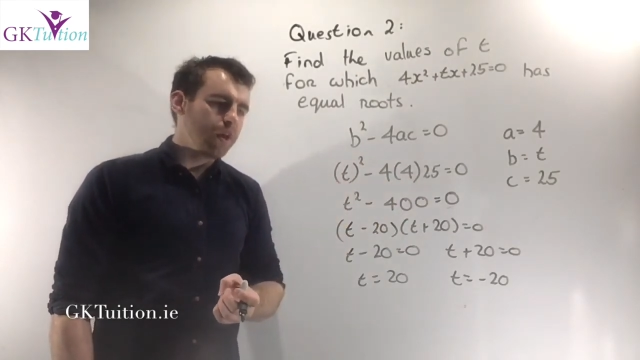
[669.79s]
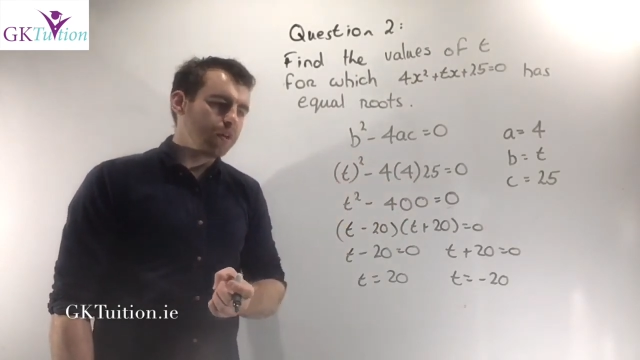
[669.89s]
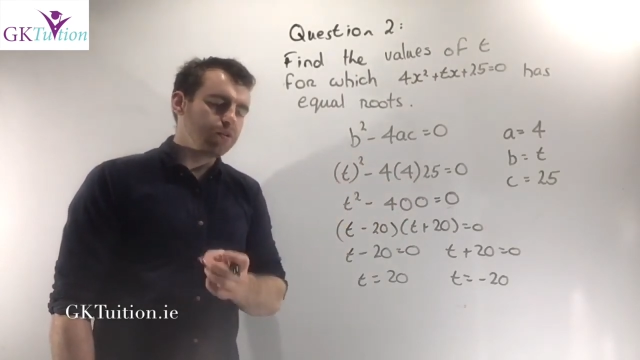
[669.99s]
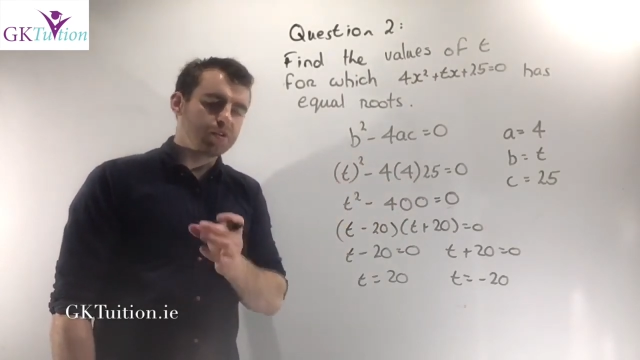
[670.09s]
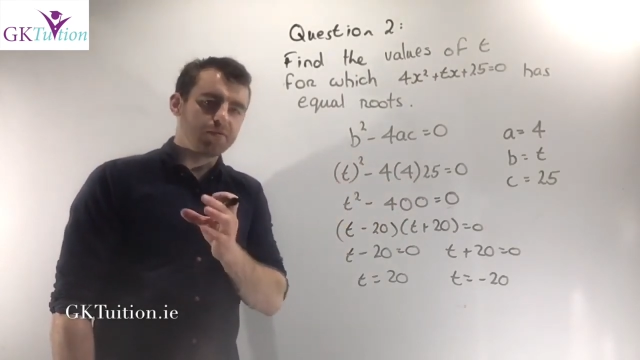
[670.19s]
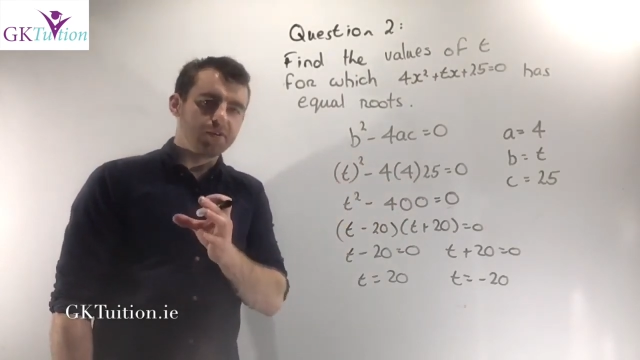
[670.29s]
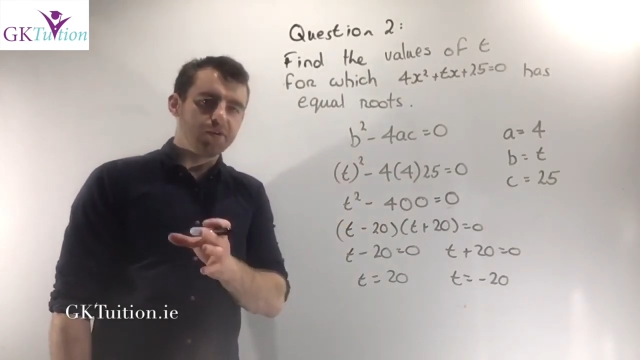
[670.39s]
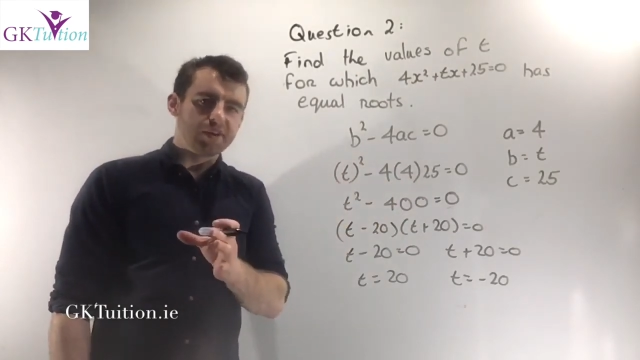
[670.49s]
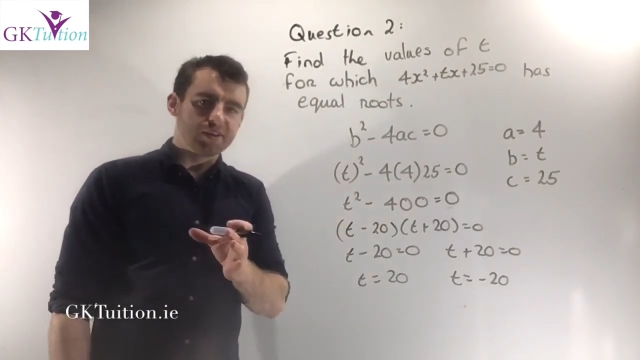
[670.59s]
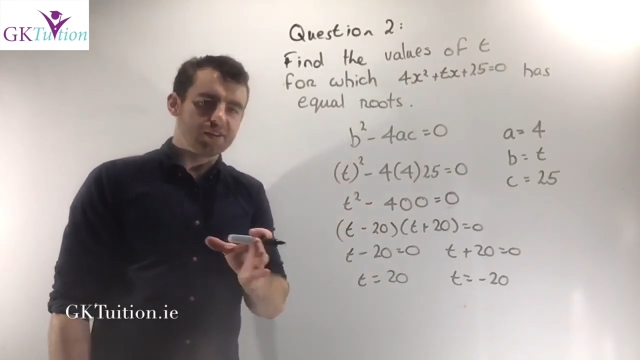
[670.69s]
you should view
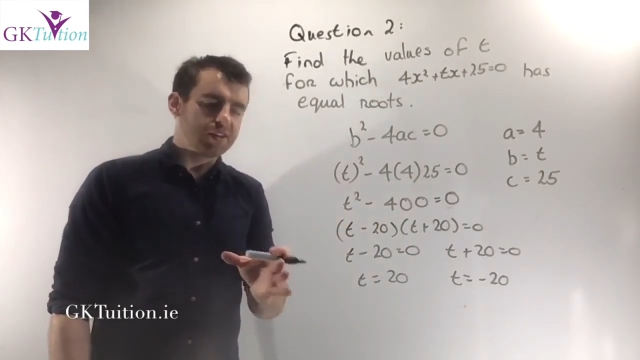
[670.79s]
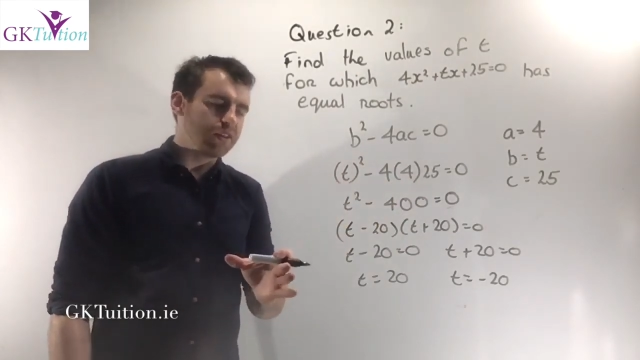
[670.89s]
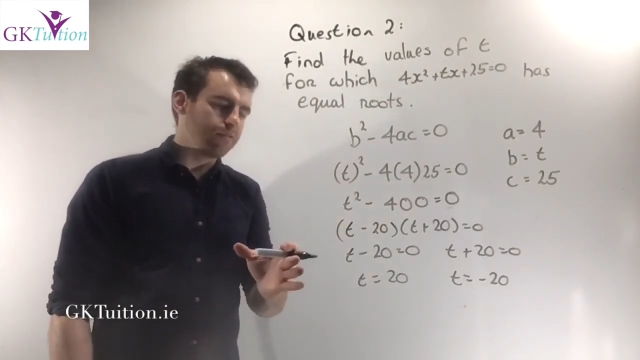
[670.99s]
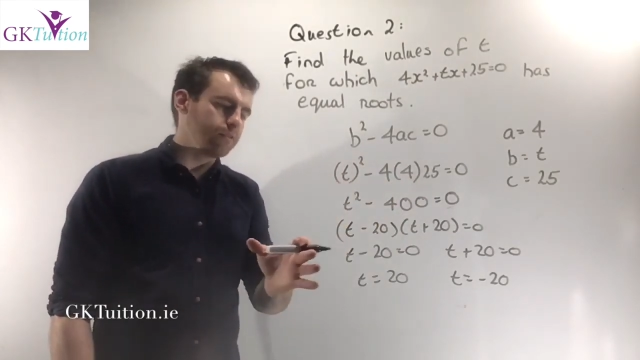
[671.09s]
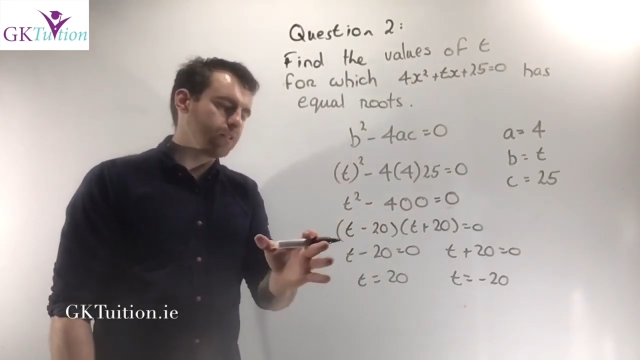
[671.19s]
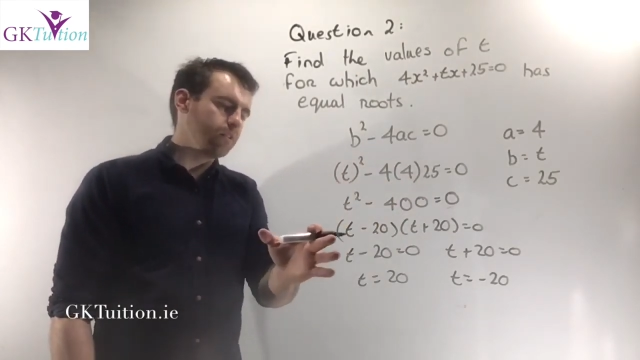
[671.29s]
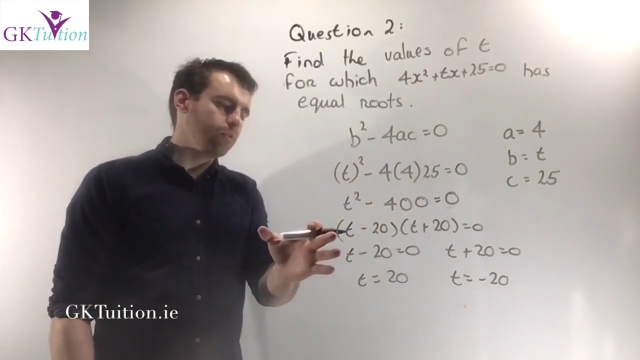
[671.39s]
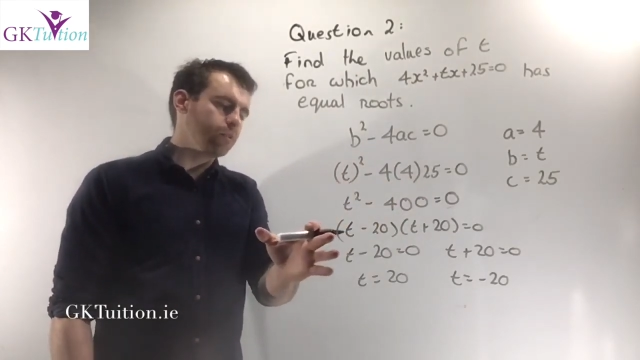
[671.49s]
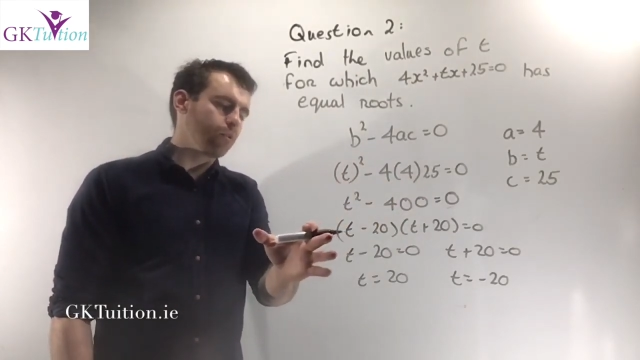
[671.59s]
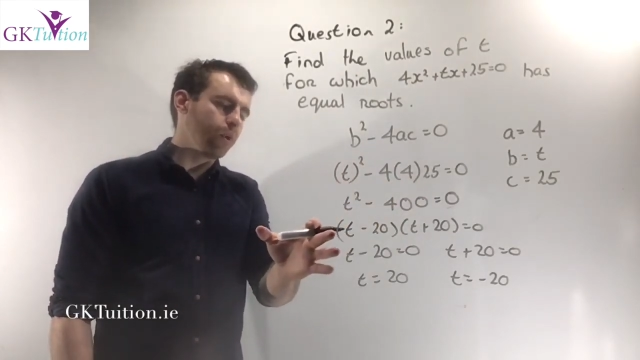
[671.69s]
this as the difference of 2
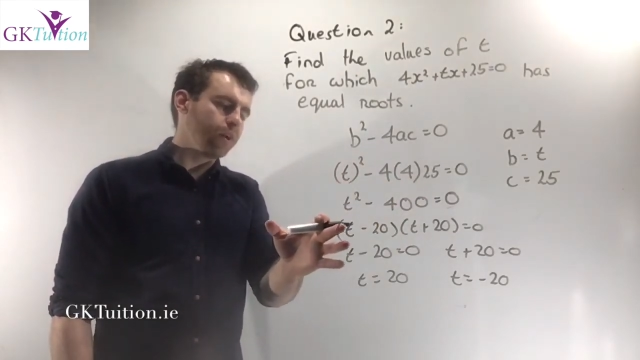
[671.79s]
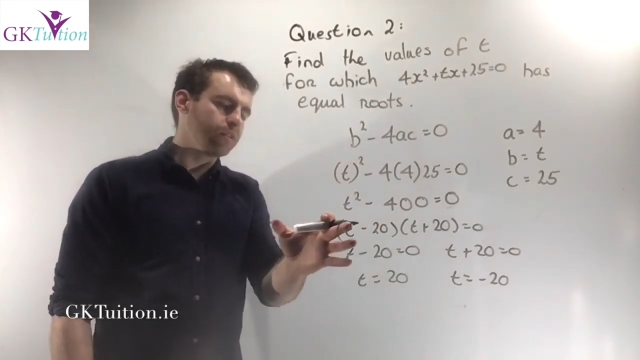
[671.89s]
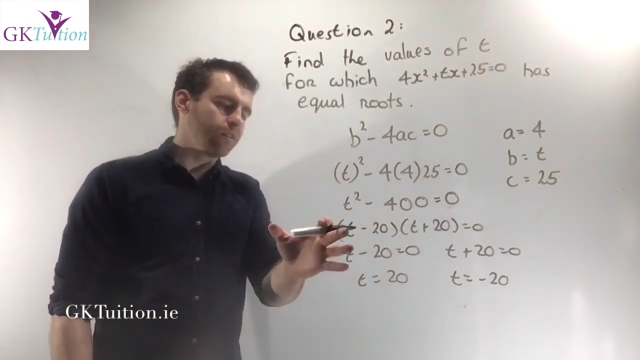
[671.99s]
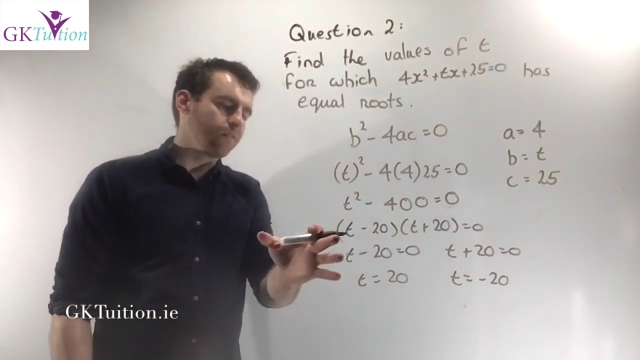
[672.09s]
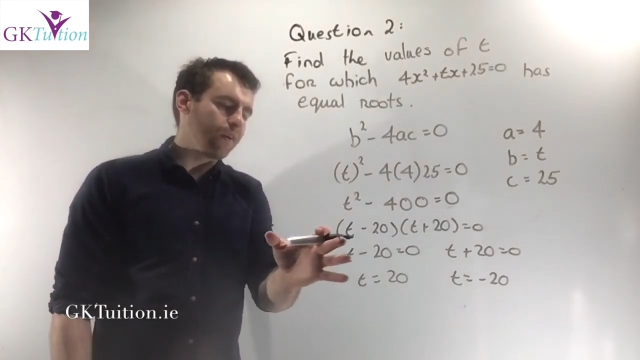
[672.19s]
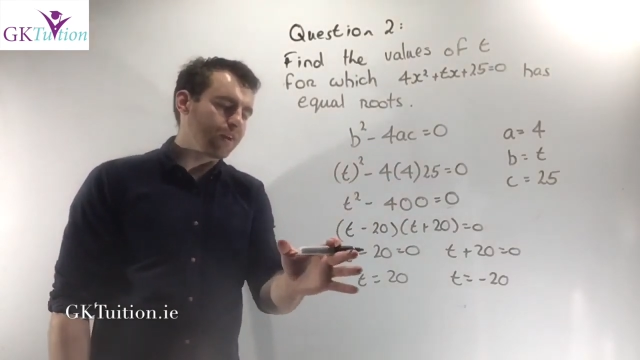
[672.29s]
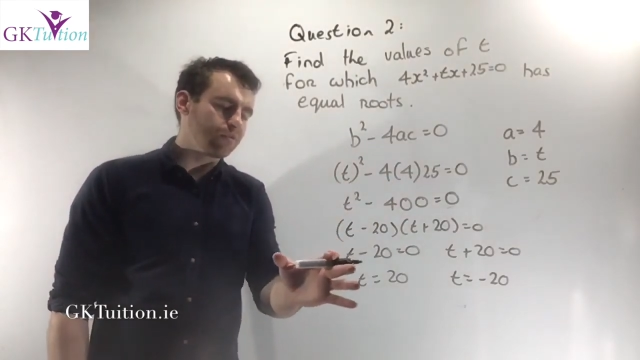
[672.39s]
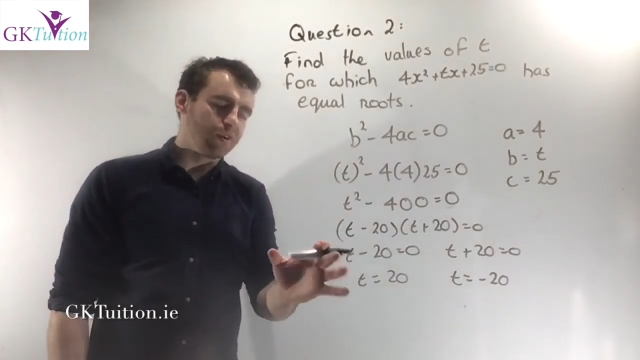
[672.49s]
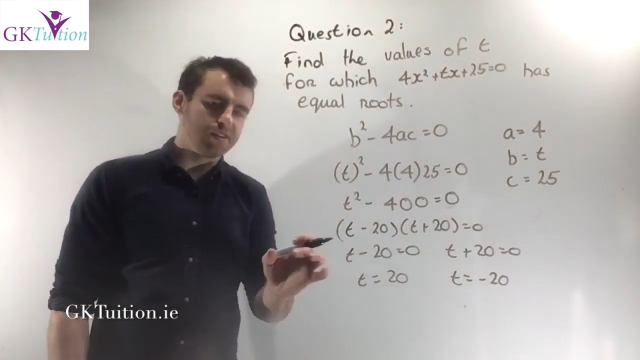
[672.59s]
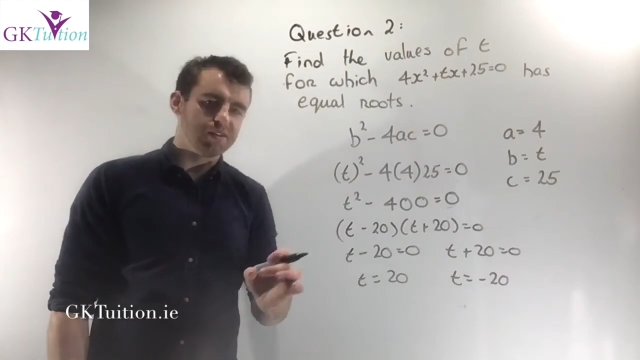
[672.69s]
squares,
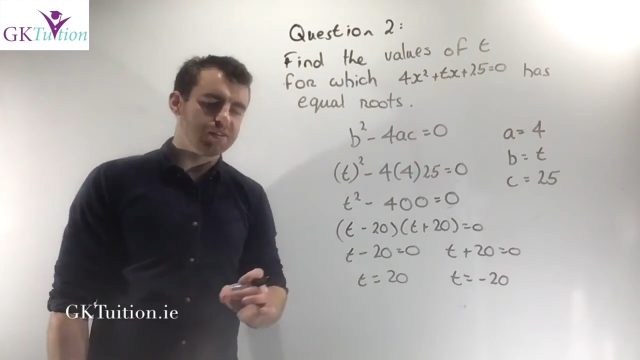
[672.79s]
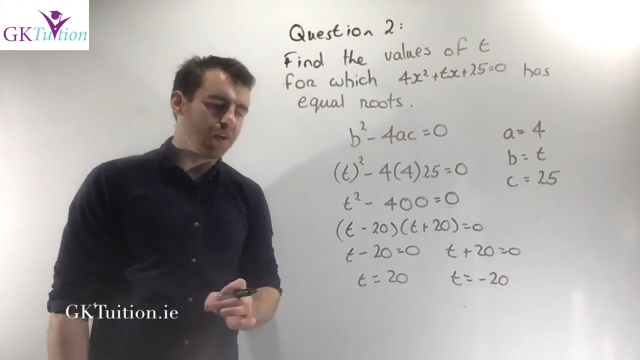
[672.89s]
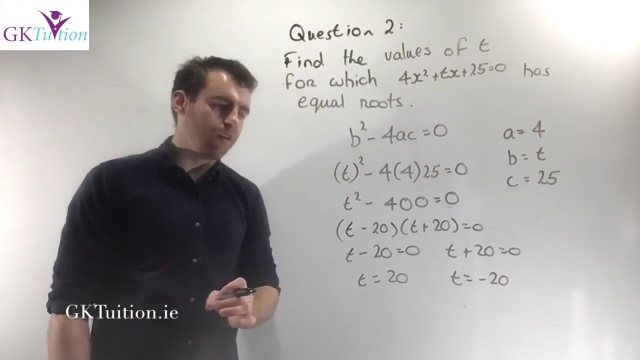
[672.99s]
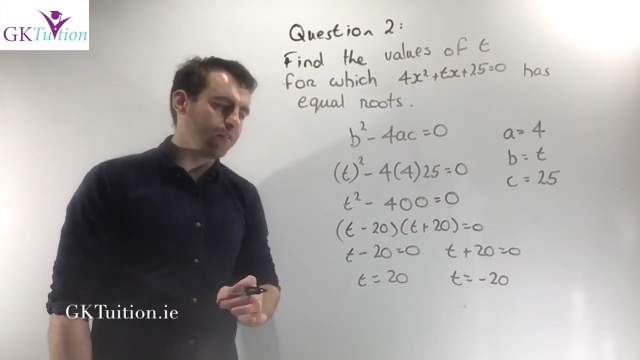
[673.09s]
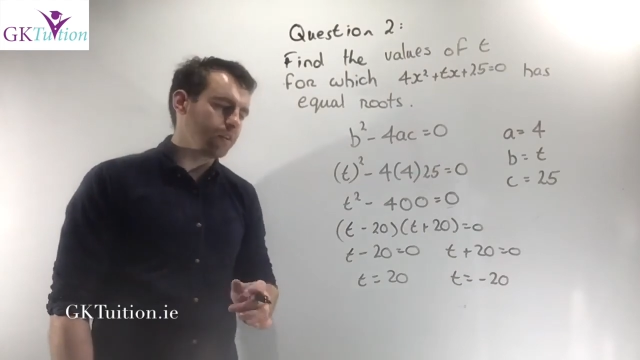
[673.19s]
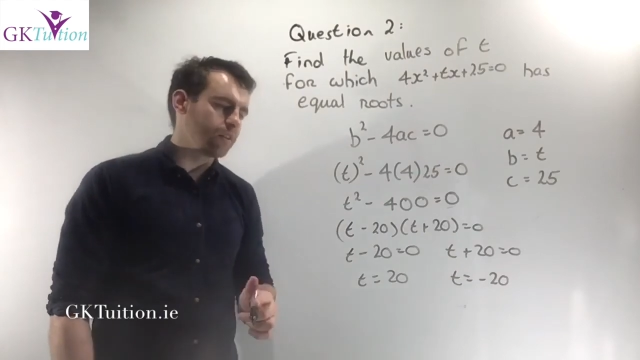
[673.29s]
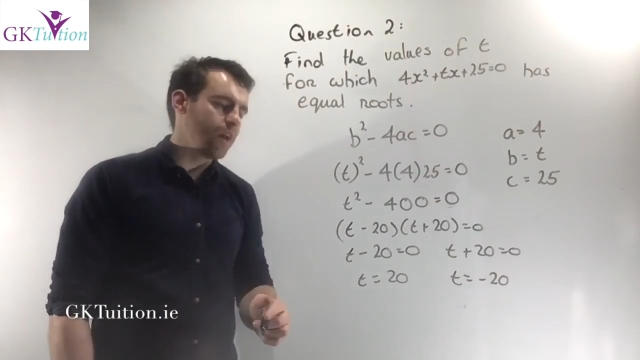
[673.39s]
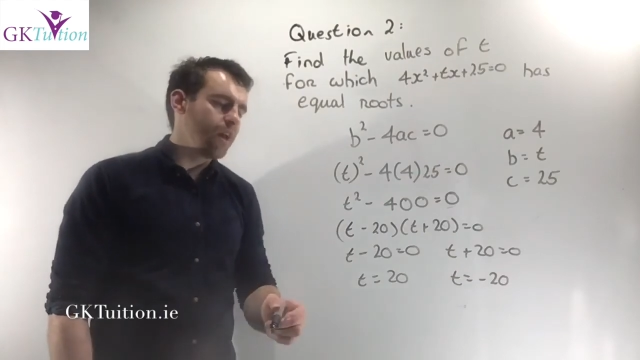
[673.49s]
factorize and solve it,